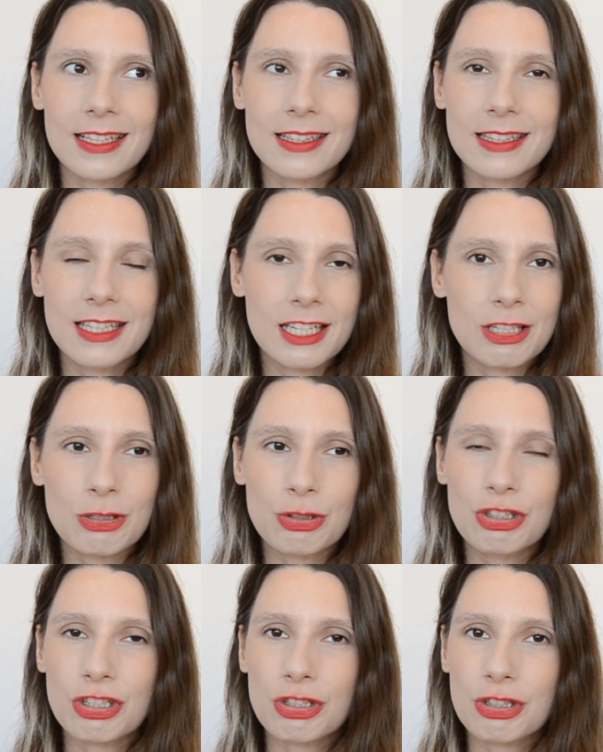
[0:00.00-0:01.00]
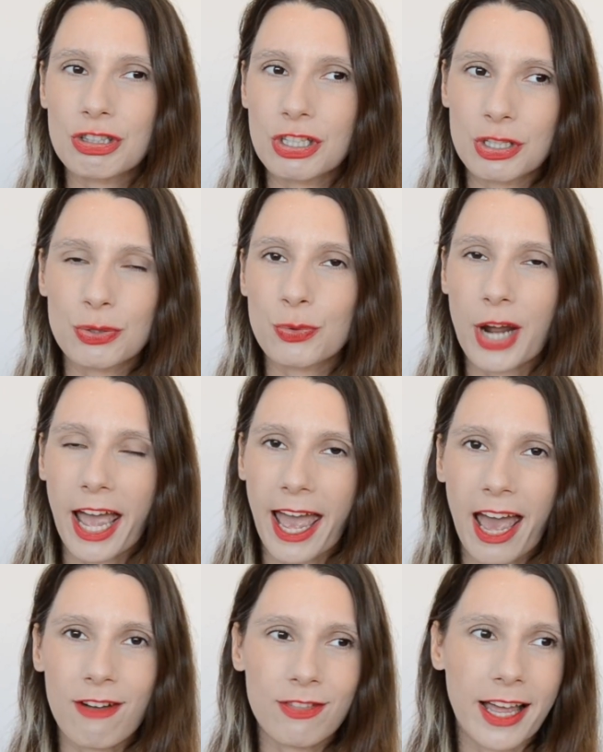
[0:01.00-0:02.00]
this just didn't
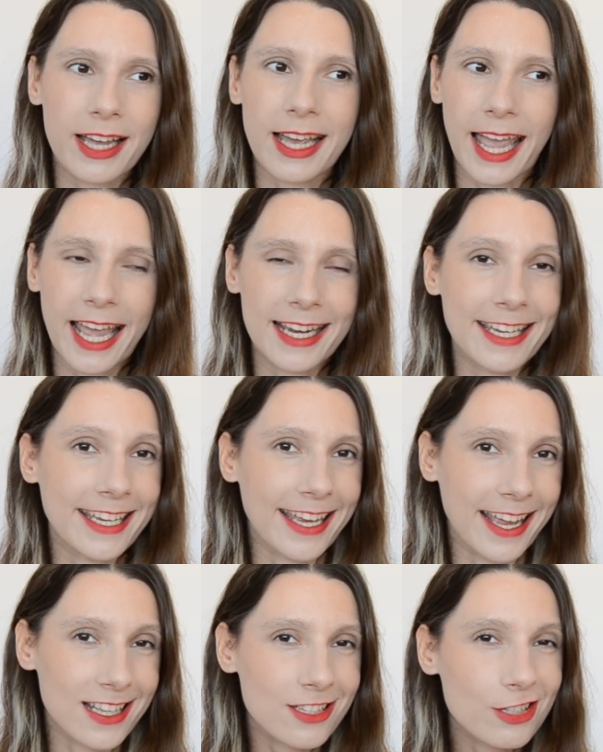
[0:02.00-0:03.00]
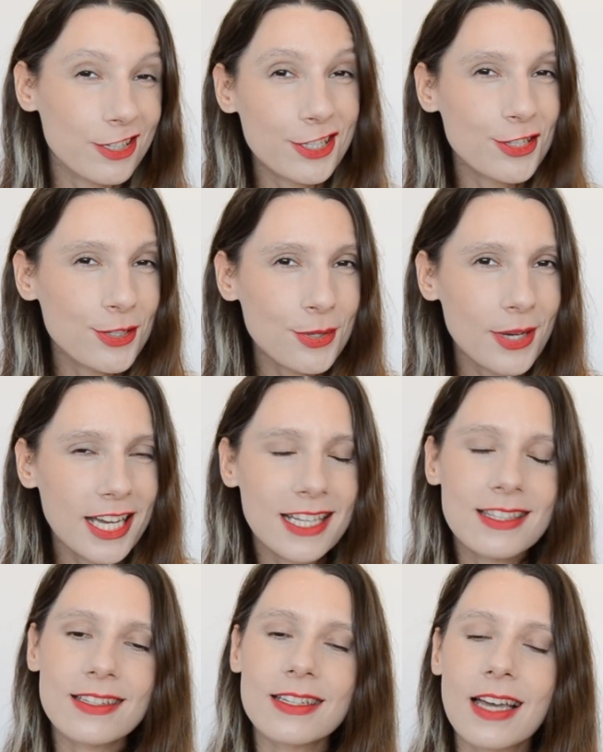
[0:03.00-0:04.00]
have like any answers to
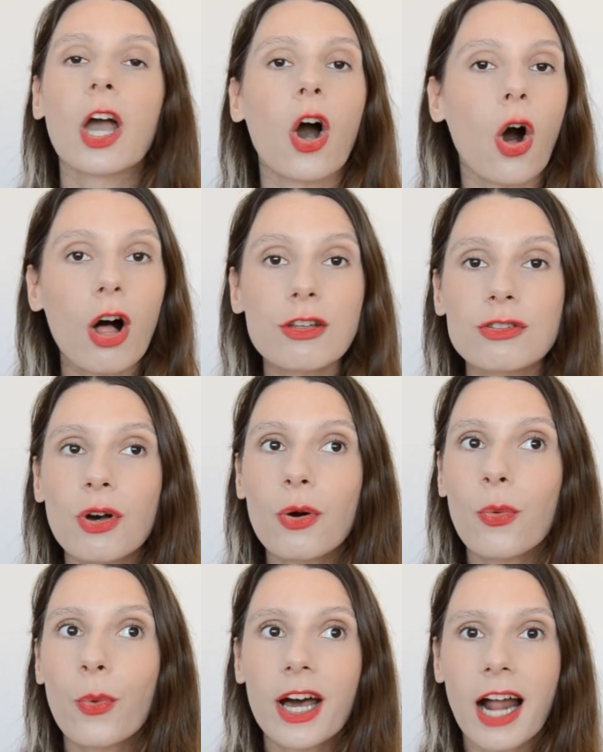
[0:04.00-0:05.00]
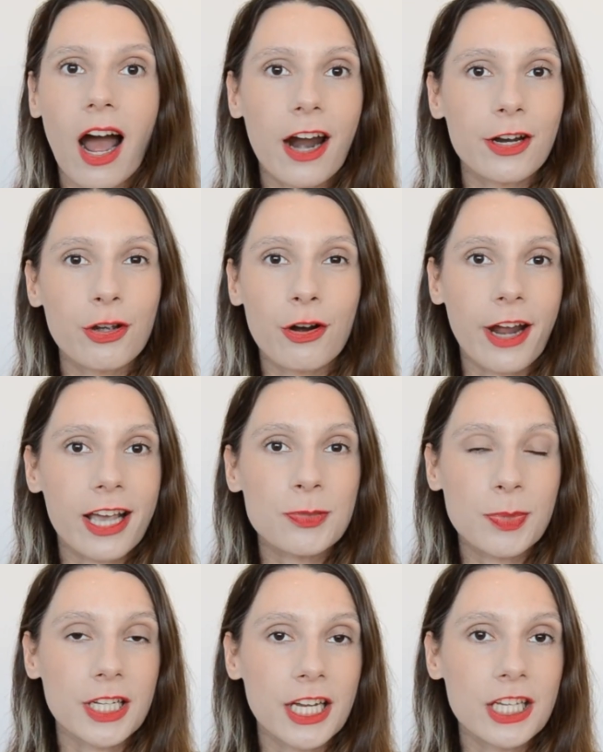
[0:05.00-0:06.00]
it? Also, what are your
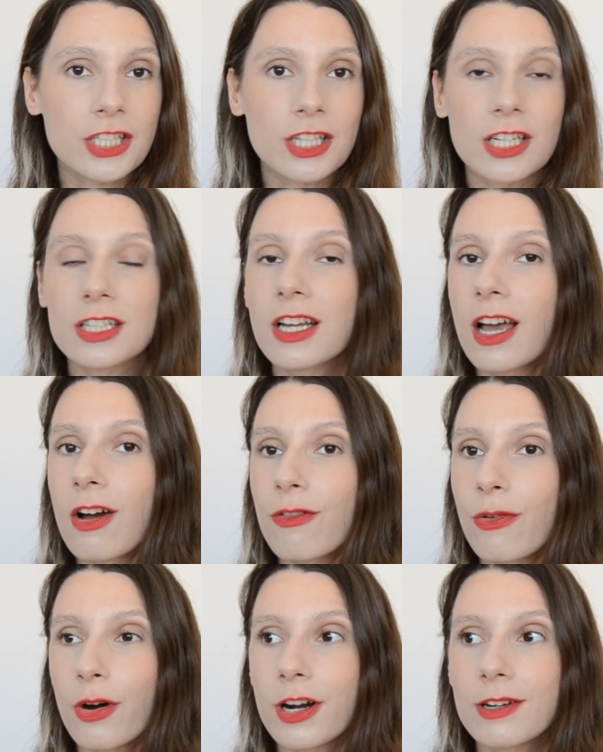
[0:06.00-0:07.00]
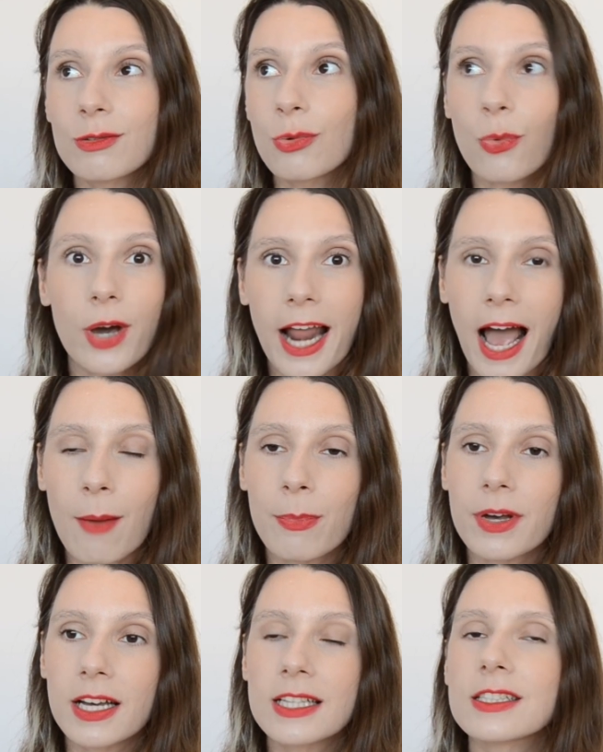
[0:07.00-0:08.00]
explanation for what
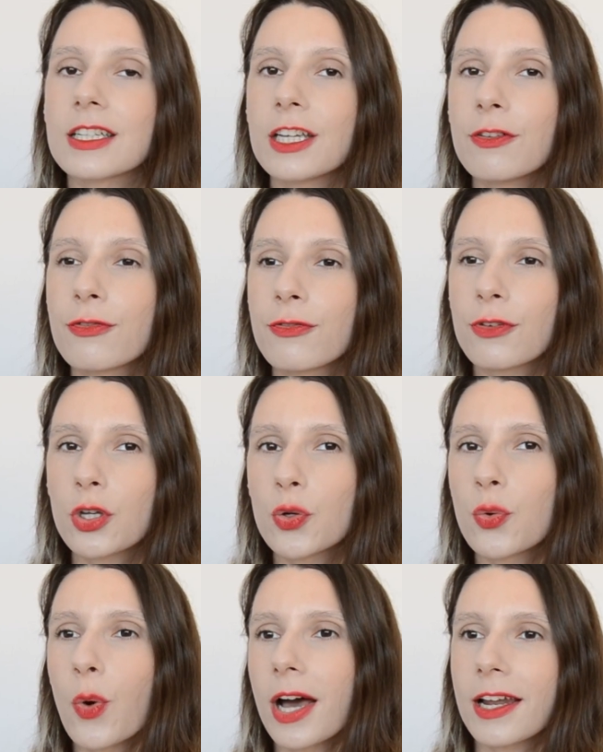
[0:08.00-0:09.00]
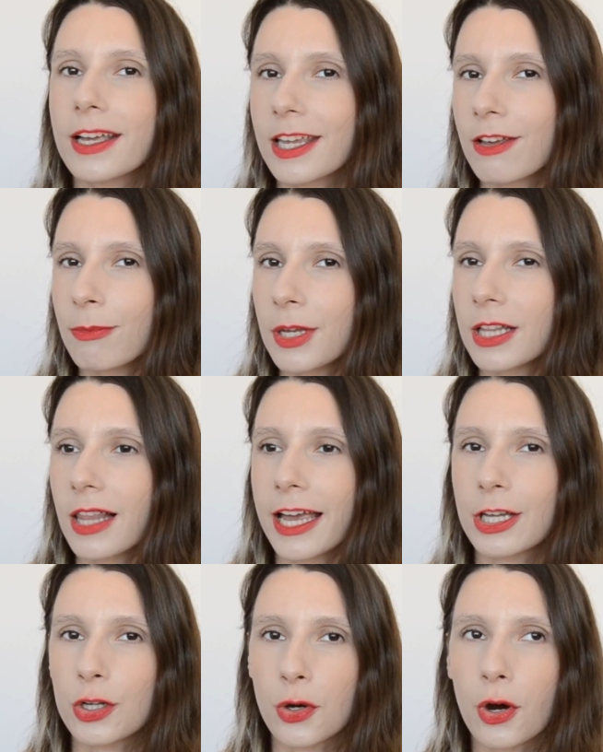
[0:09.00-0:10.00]
happened? If you wanna give me
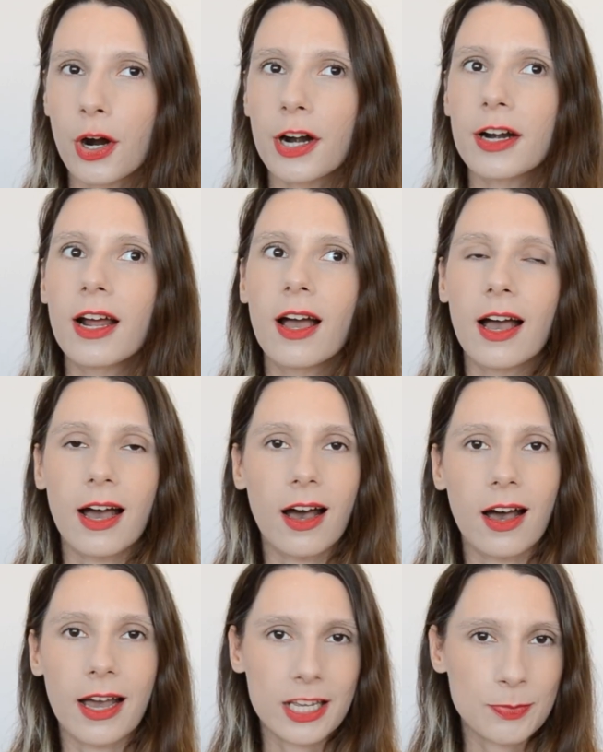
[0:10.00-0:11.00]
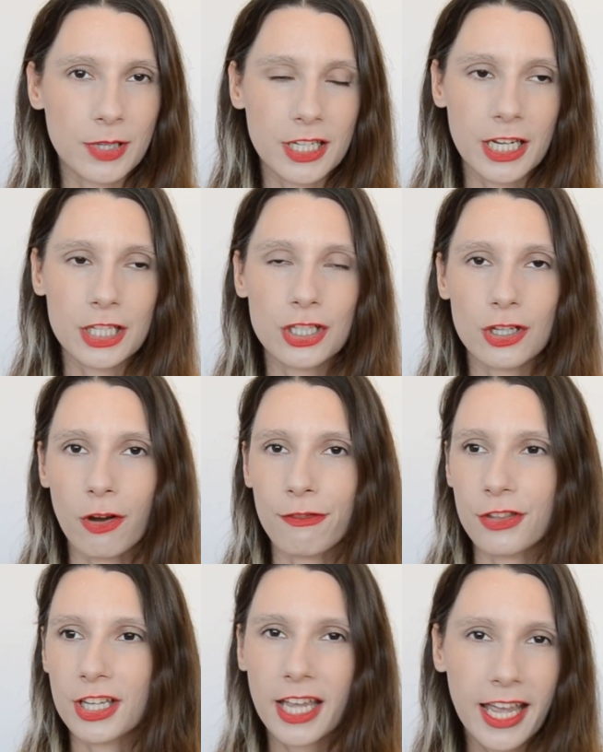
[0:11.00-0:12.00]
like your explanation
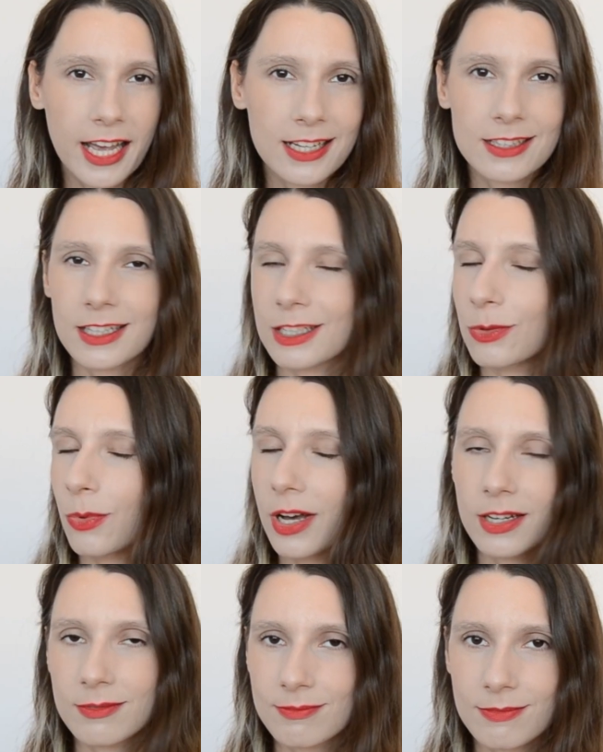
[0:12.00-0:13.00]
of the end and what